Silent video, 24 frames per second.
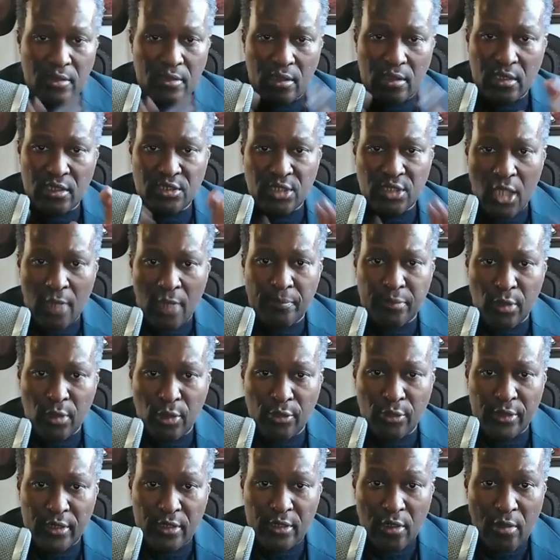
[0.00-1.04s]
It's
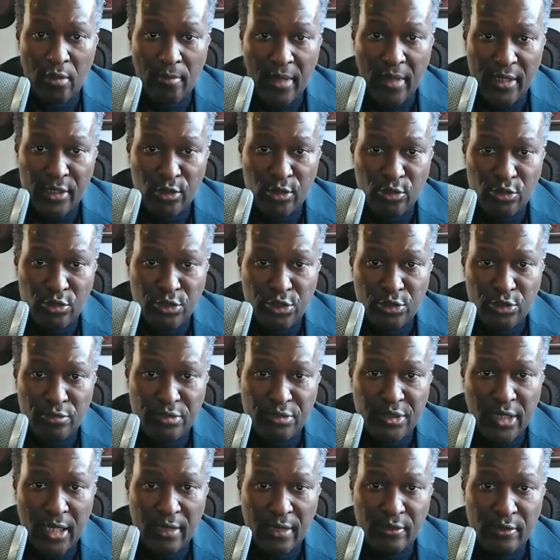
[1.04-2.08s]
uploaded on my YouTube
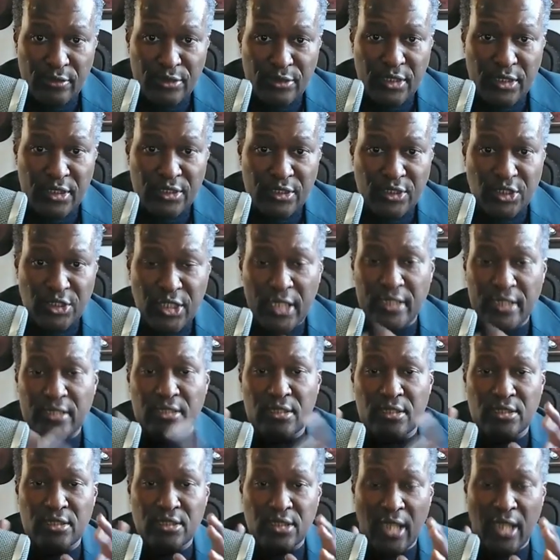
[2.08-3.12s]
channel. You can check
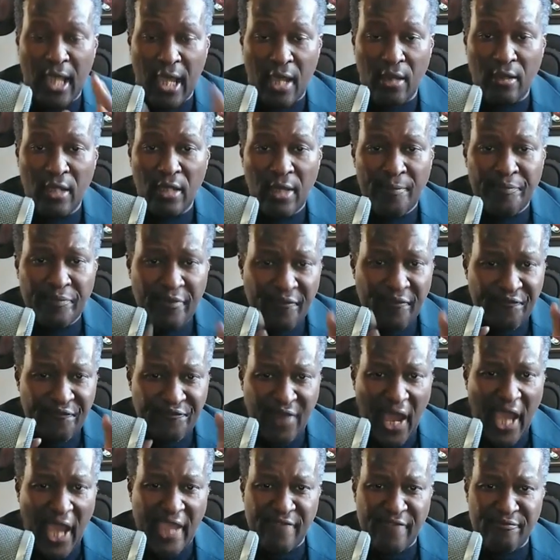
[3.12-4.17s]
this out.
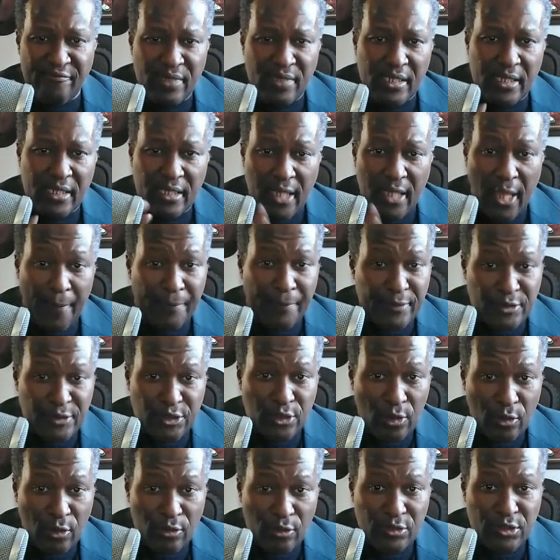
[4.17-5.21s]
Five minute
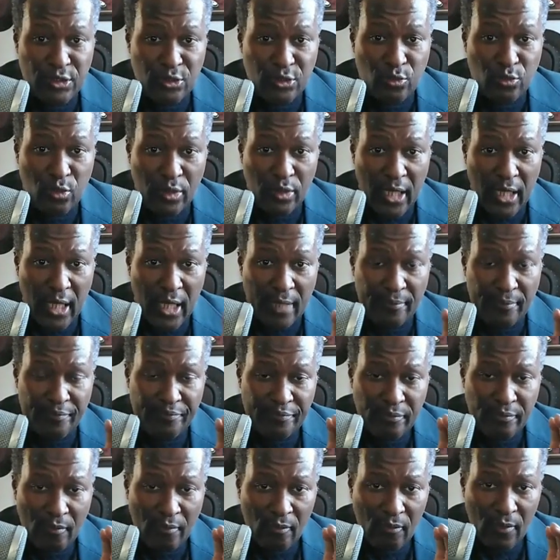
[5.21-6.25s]
episodes is what I'm
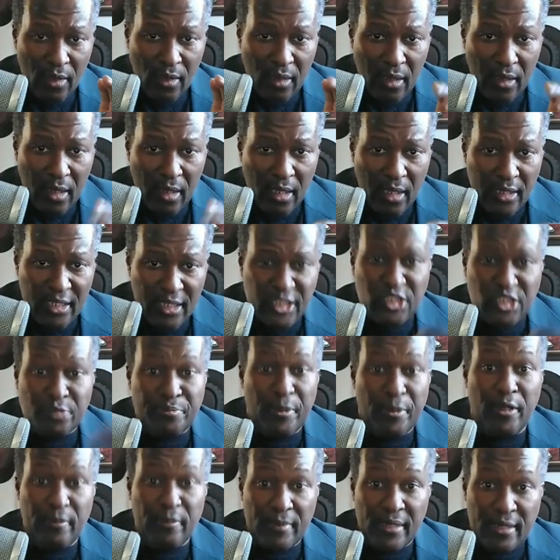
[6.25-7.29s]
uh,
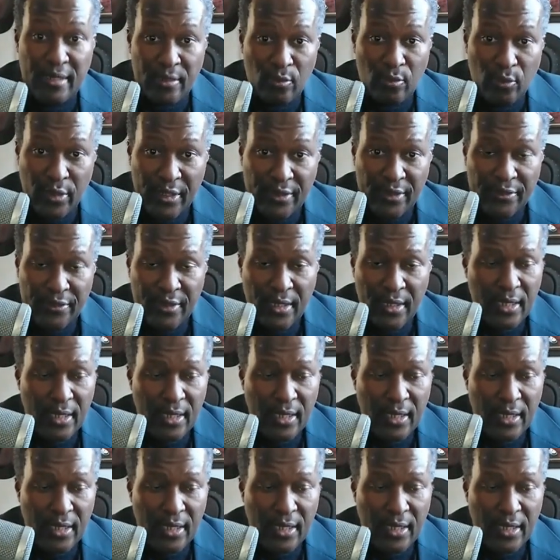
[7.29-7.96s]
experimenting with.